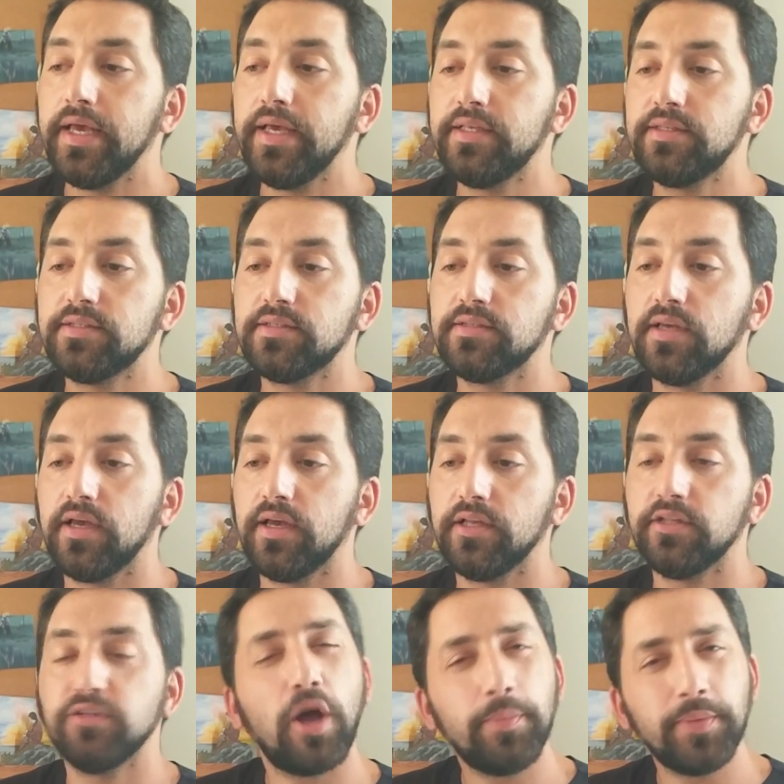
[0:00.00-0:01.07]
It's
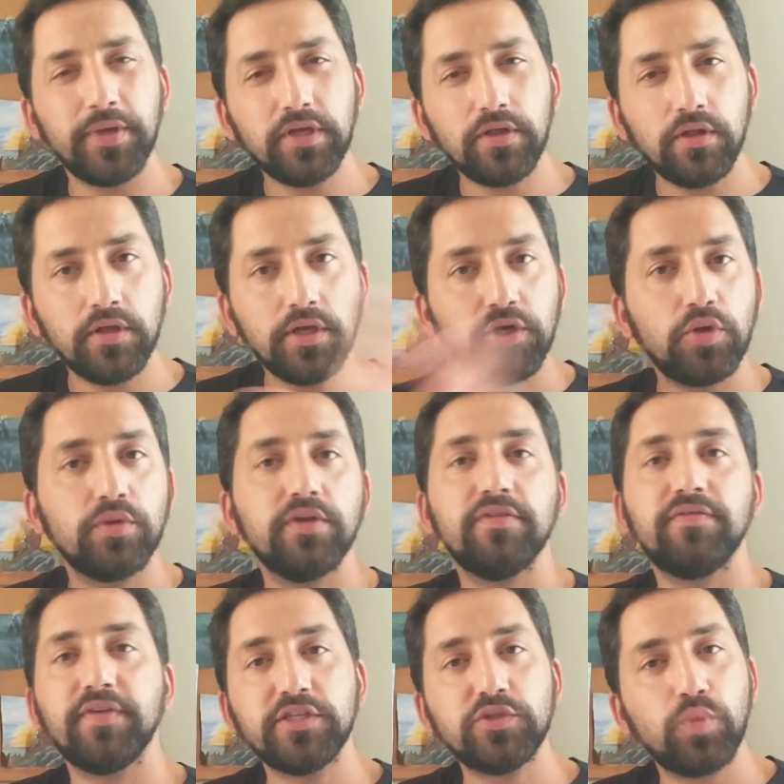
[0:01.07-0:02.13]
topical. It only
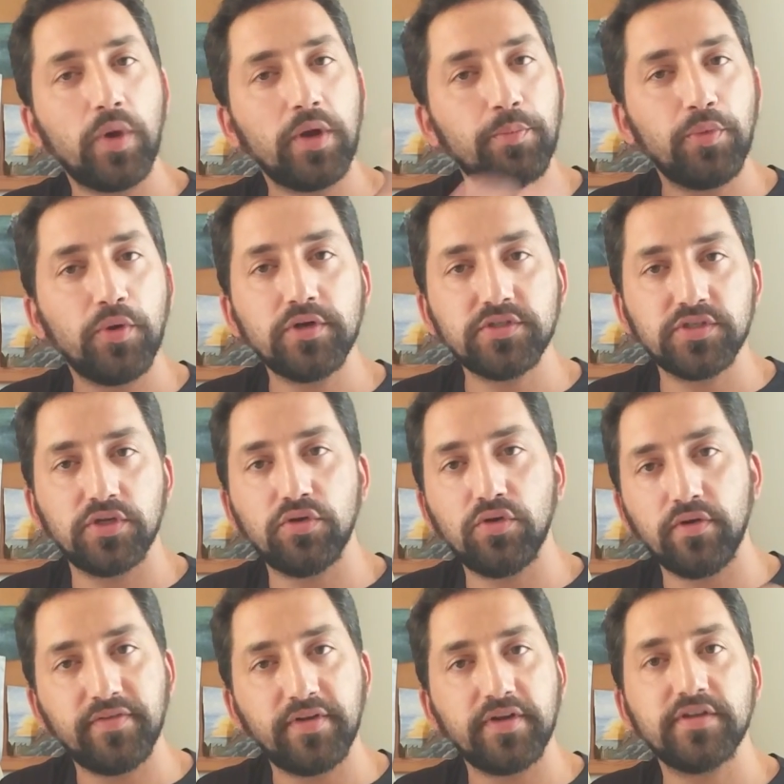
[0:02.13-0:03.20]
affects one person
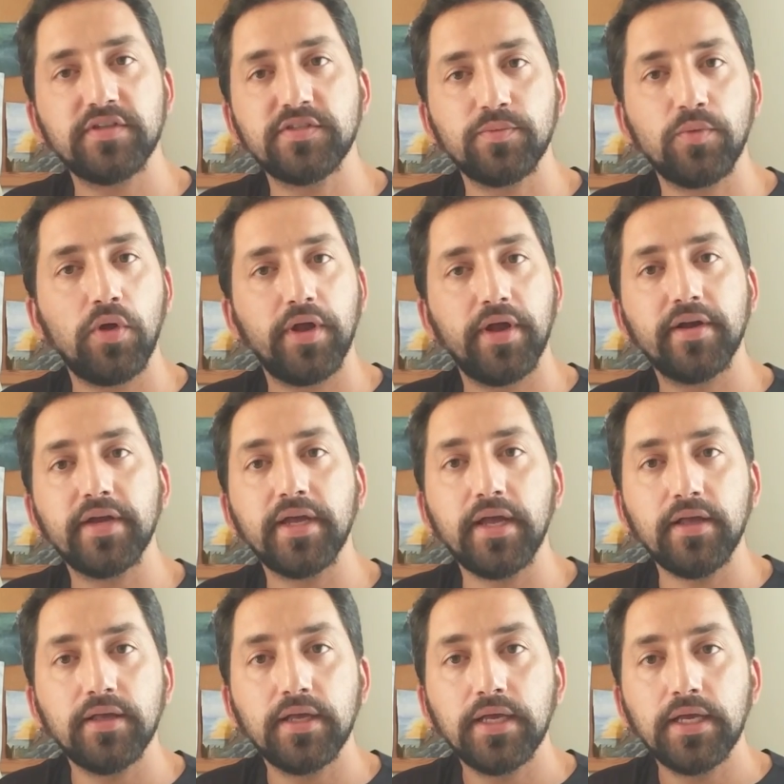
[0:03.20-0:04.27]
or a very small
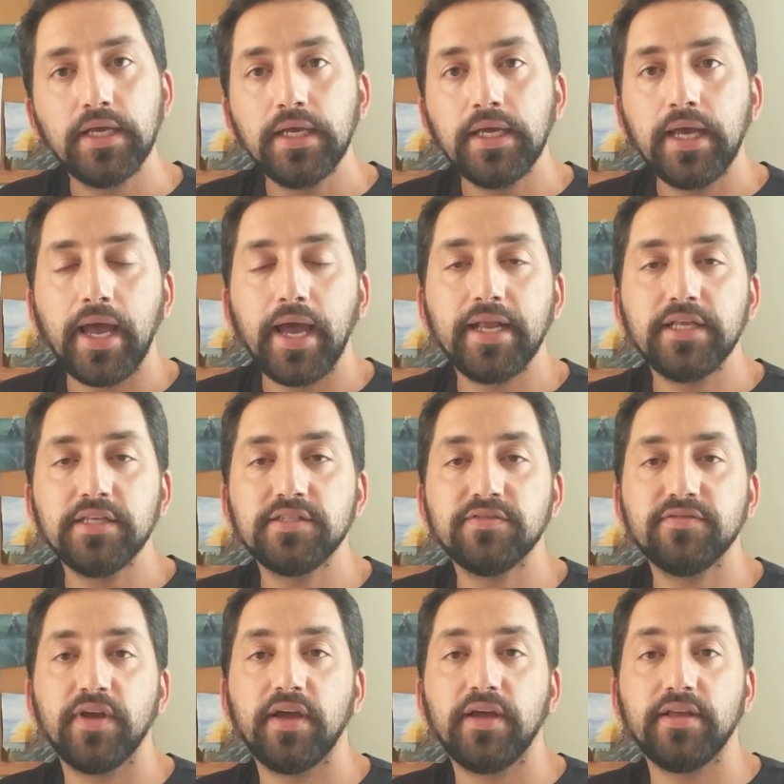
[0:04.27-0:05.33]
area, and it's
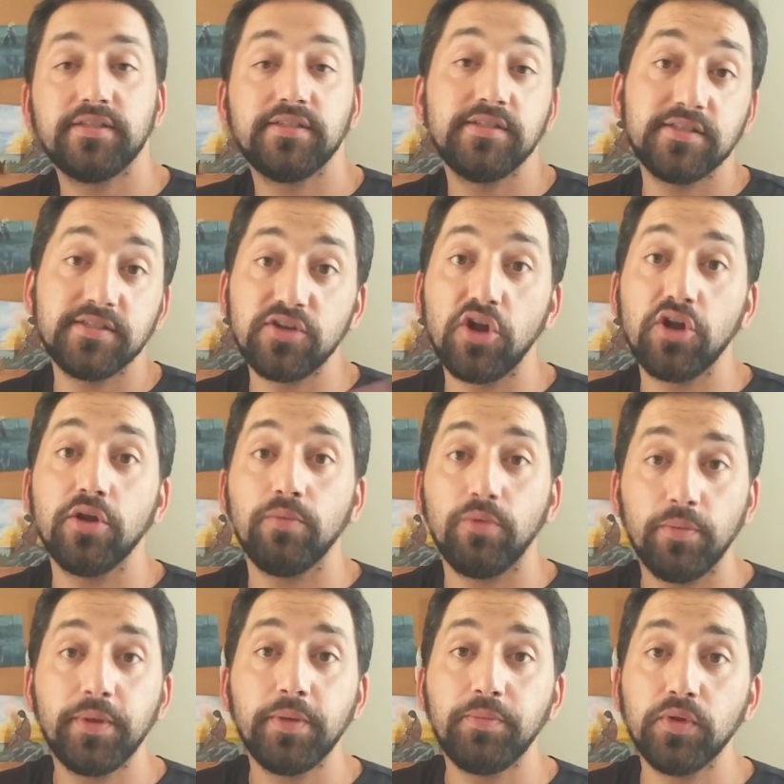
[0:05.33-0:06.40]

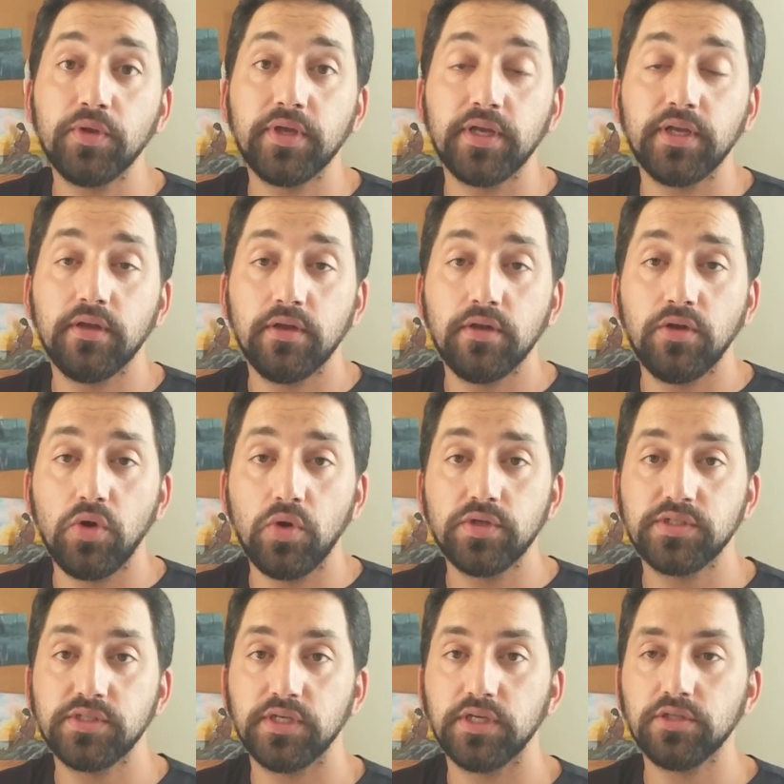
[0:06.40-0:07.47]
discernible. People can
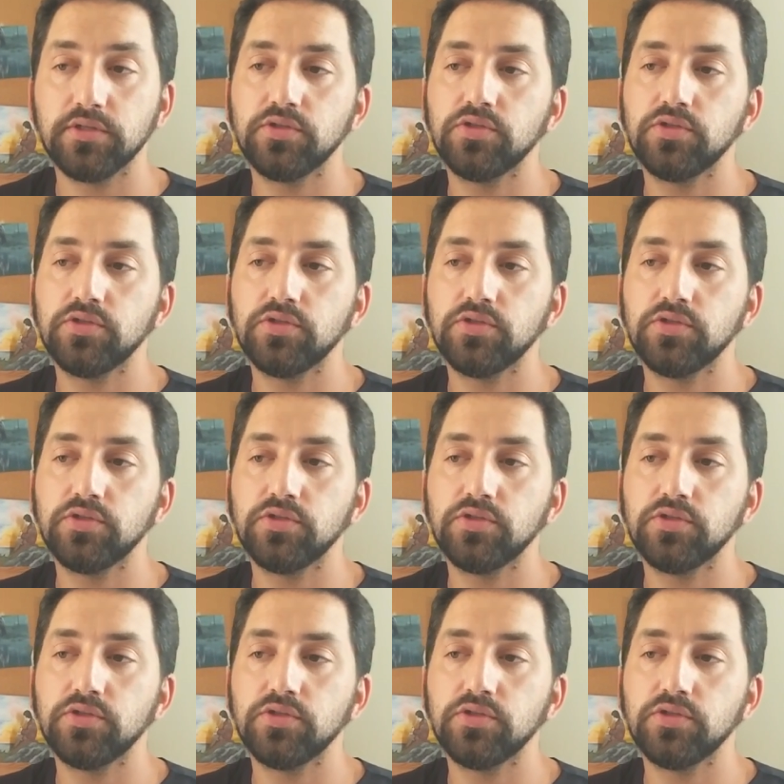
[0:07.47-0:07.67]
notice it.